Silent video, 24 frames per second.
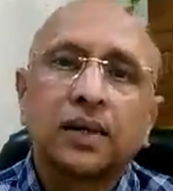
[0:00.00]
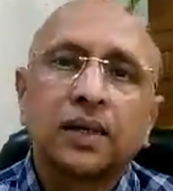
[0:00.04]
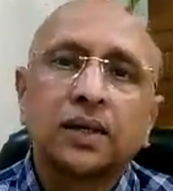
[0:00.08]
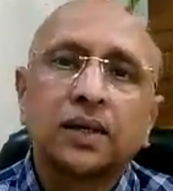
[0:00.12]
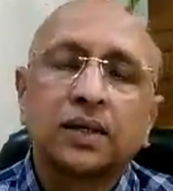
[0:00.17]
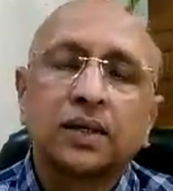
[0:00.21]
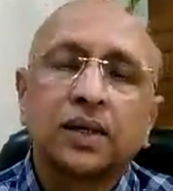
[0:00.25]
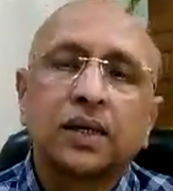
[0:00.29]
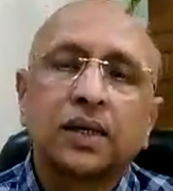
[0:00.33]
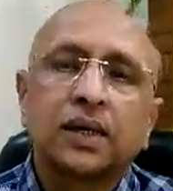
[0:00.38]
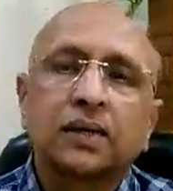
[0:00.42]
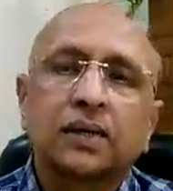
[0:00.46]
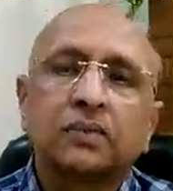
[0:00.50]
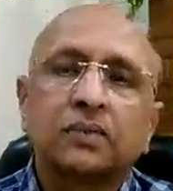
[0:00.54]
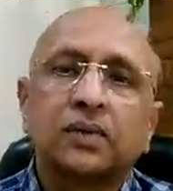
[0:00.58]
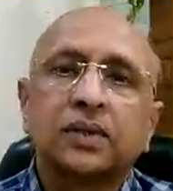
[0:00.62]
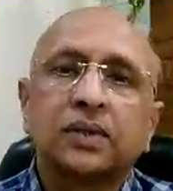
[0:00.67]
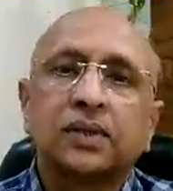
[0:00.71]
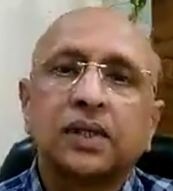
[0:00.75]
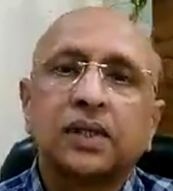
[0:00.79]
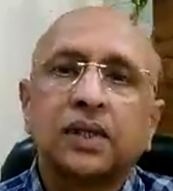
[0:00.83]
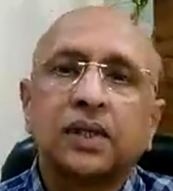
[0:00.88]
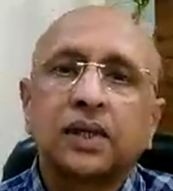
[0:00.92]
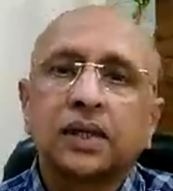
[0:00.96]
each and
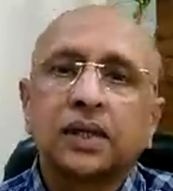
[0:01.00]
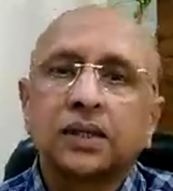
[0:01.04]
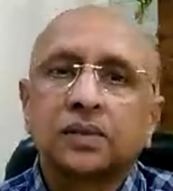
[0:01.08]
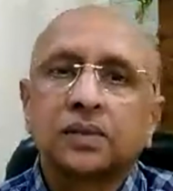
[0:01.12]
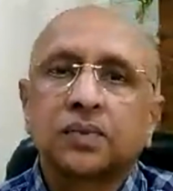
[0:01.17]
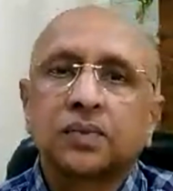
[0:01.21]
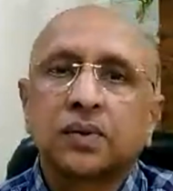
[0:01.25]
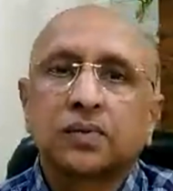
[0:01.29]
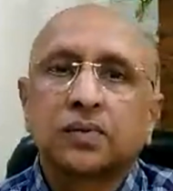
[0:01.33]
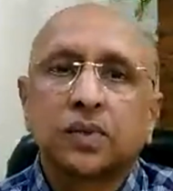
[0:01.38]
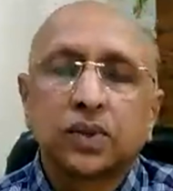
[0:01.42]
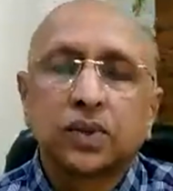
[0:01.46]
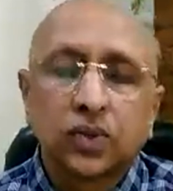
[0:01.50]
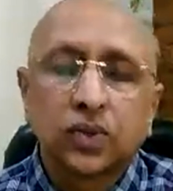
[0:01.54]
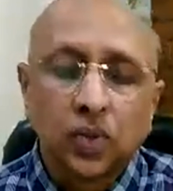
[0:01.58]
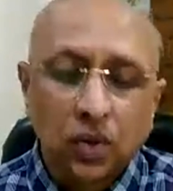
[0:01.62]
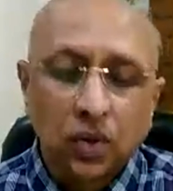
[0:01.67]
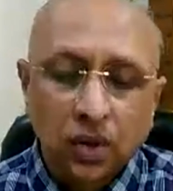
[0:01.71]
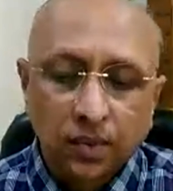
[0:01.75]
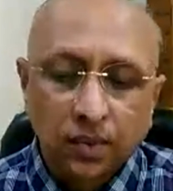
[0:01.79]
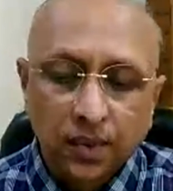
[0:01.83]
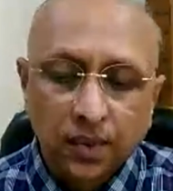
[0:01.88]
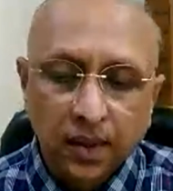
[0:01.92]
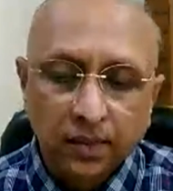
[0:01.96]
every sentence from the
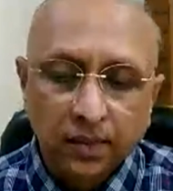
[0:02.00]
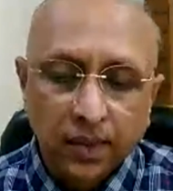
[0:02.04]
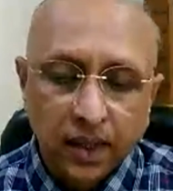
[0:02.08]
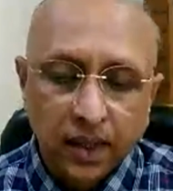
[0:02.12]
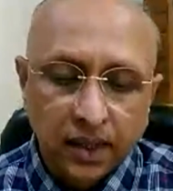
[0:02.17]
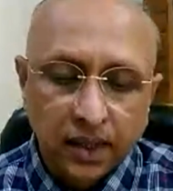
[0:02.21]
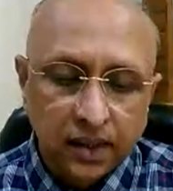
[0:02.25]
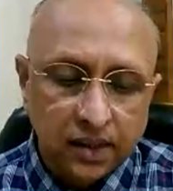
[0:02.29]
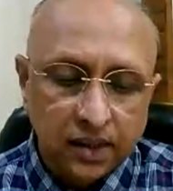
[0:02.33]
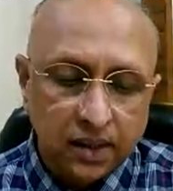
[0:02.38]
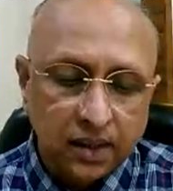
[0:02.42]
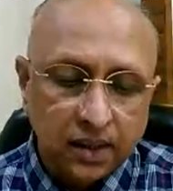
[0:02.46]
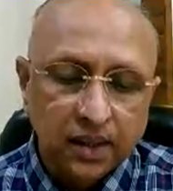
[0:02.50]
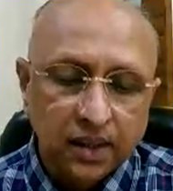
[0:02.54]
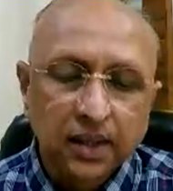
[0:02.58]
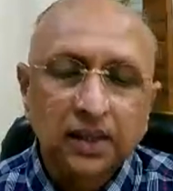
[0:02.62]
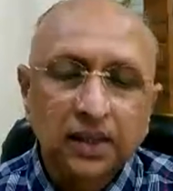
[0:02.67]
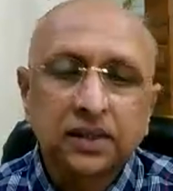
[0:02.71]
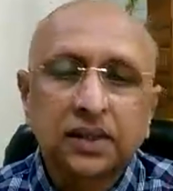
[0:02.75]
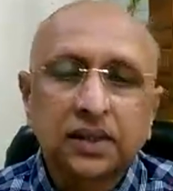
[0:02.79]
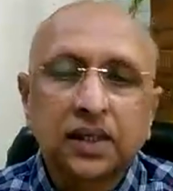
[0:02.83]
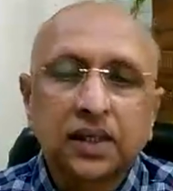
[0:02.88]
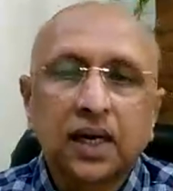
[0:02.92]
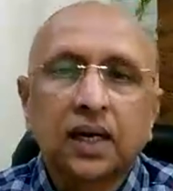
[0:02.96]
Soul of Remedies.
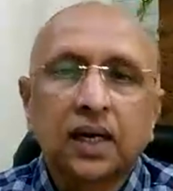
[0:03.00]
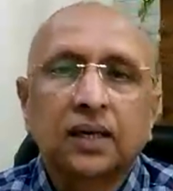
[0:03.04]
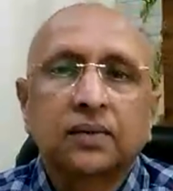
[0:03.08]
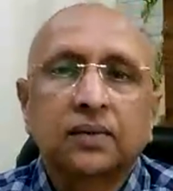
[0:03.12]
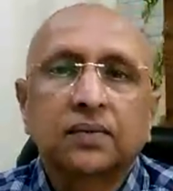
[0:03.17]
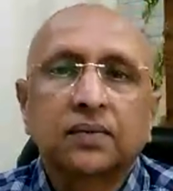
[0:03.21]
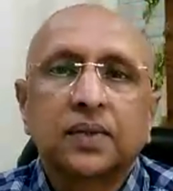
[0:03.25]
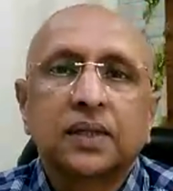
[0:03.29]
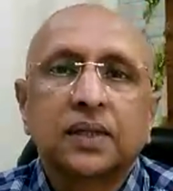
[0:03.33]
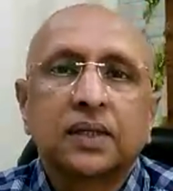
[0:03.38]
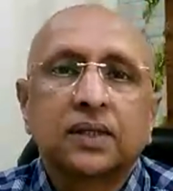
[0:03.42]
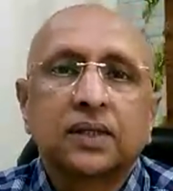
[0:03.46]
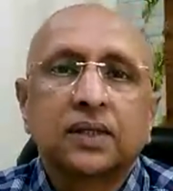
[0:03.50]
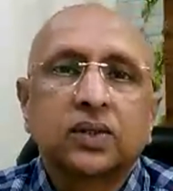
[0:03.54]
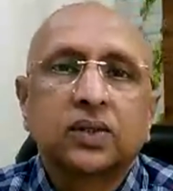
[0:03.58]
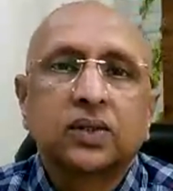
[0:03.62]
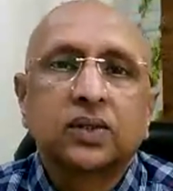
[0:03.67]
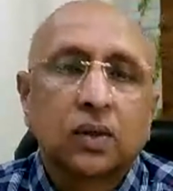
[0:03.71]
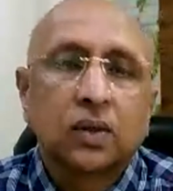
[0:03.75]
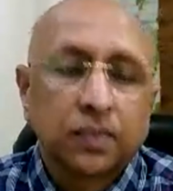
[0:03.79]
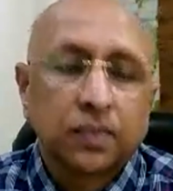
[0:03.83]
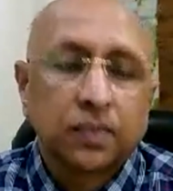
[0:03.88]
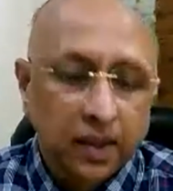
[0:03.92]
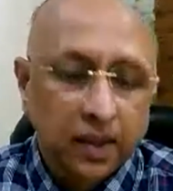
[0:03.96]
Let us start with the
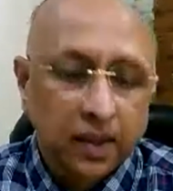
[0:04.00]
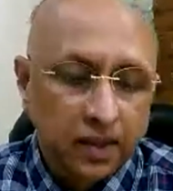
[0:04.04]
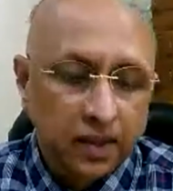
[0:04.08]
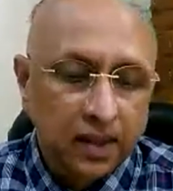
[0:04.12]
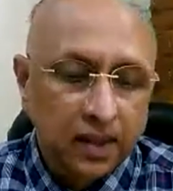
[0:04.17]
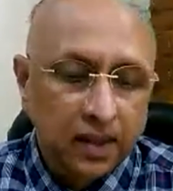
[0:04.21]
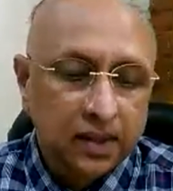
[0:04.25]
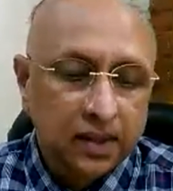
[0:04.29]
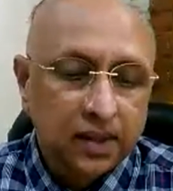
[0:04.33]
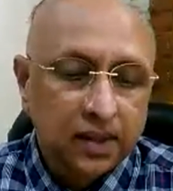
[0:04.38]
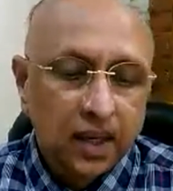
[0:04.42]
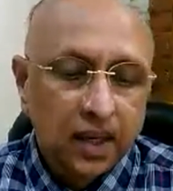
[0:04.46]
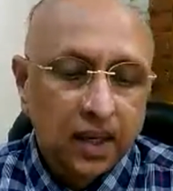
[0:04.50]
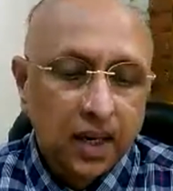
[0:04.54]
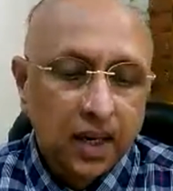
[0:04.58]
Soul of Remedies.